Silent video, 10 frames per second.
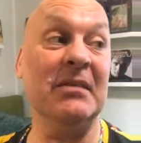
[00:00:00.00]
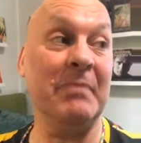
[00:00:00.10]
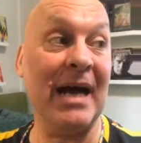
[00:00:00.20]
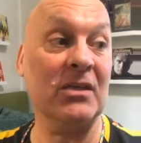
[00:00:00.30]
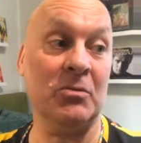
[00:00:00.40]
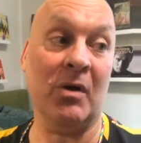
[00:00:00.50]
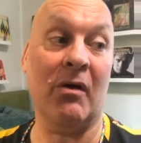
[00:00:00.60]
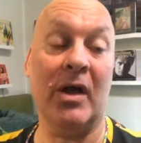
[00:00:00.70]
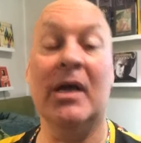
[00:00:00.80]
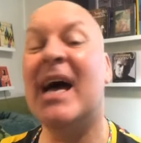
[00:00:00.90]
back
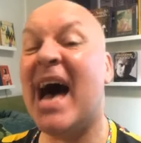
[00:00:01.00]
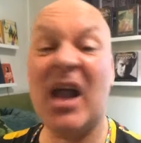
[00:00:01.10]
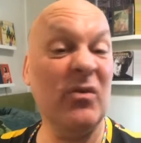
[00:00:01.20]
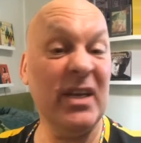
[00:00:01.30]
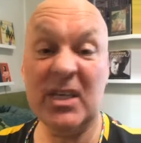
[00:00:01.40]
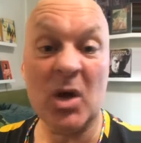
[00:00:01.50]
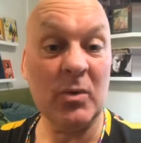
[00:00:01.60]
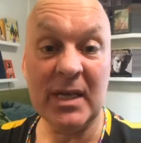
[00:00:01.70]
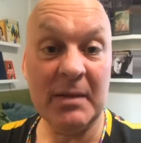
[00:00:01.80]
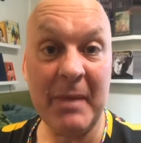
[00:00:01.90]
tomorrow. I really don't
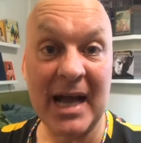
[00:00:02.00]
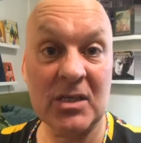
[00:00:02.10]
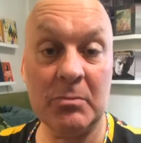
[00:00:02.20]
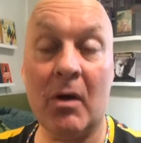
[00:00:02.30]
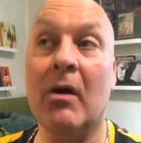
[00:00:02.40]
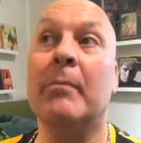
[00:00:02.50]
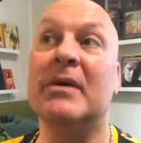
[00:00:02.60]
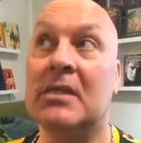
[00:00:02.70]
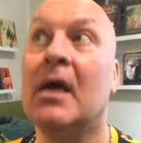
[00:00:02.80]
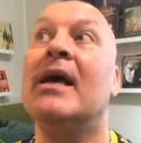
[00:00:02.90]
need it back tomorrow,
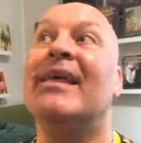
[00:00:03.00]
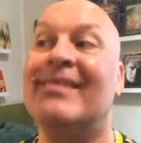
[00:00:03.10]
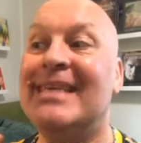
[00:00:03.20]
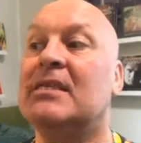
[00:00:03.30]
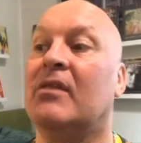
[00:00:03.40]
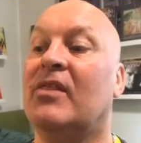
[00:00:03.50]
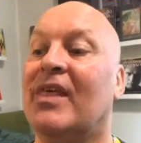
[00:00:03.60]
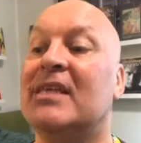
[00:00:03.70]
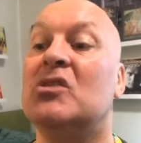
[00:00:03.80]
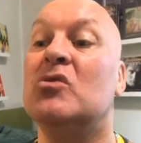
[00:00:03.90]
but these are the
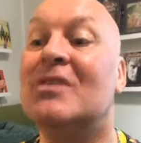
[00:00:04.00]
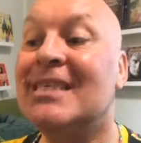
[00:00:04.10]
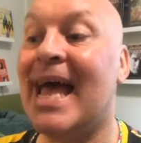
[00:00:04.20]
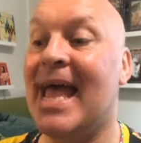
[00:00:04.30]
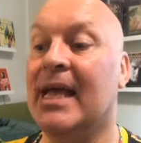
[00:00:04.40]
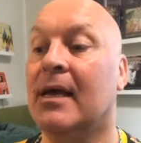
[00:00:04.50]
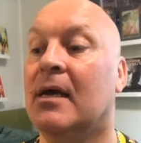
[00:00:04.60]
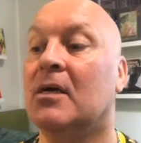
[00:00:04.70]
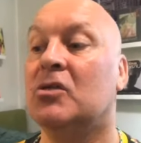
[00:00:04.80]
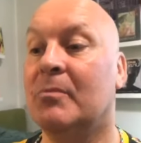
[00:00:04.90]
things you say
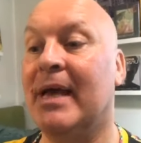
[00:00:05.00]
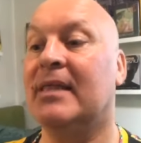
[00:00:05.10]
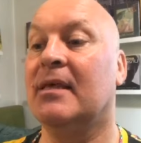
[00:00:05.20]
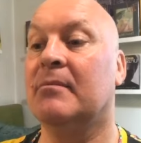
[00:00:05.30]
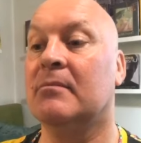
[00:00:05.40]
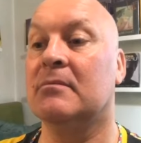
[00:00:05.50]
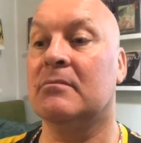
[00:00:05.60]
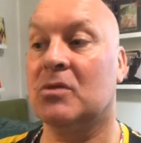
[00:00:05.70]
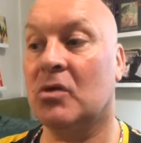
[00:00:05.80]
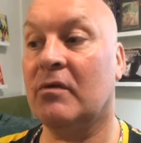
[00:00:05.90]
to make them
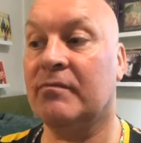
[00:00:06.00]
sort of